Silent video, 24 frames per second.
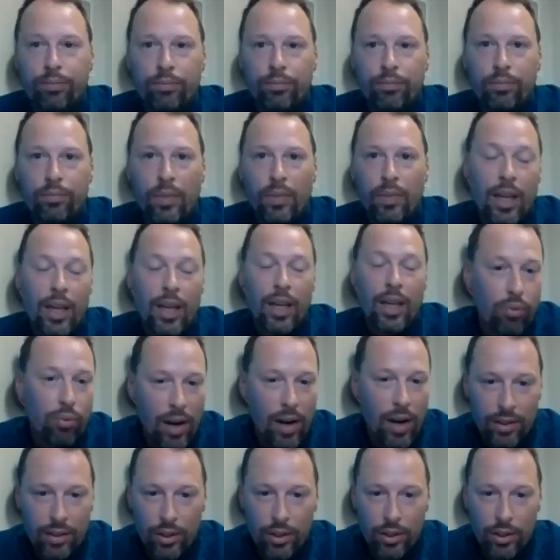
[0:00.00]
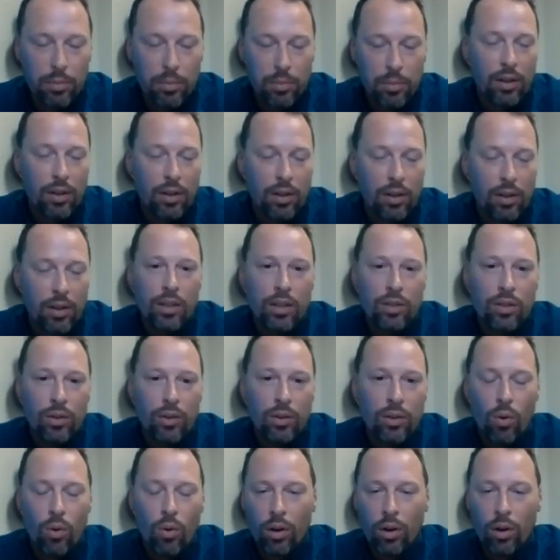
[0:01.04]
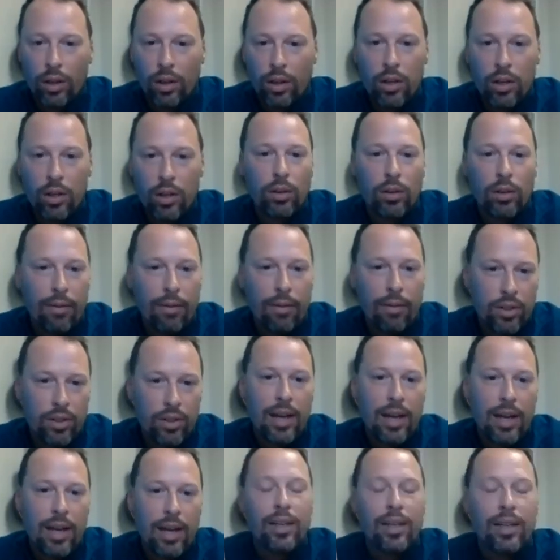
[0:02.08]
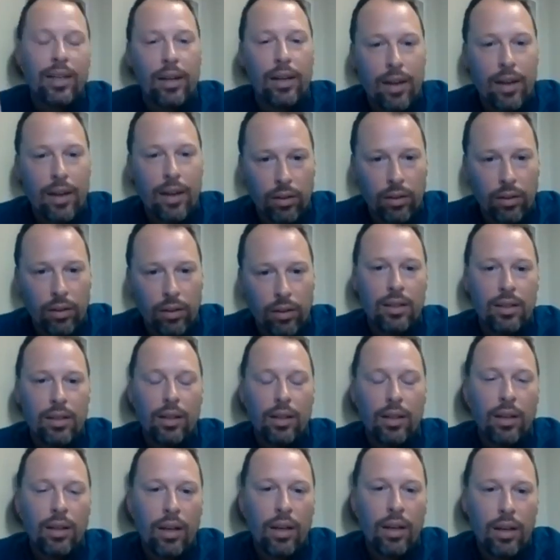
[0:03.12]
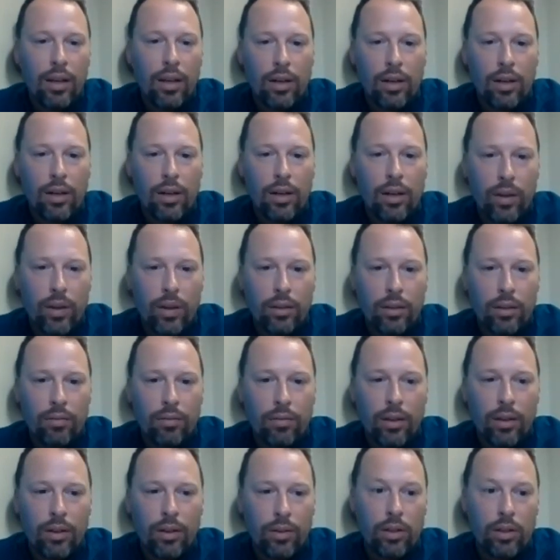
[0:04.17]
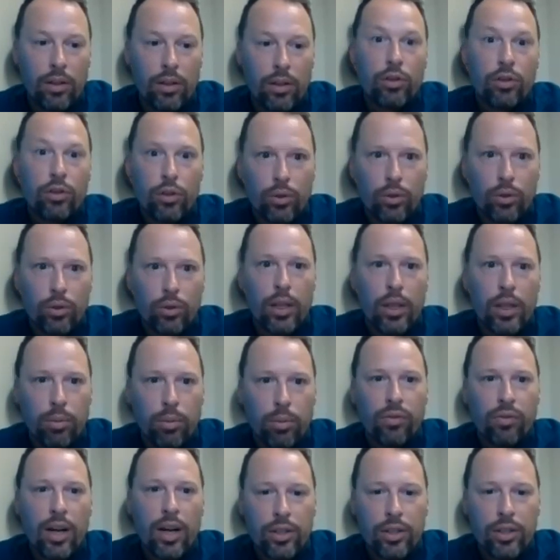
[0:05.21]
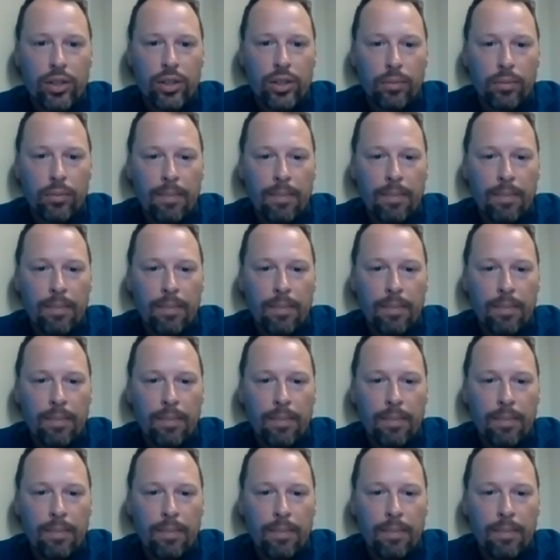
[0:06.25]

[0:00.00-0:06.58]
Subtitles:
get a price adjustment if you need to, or can you leverage that to get another listing, showing, that you're truly a professional?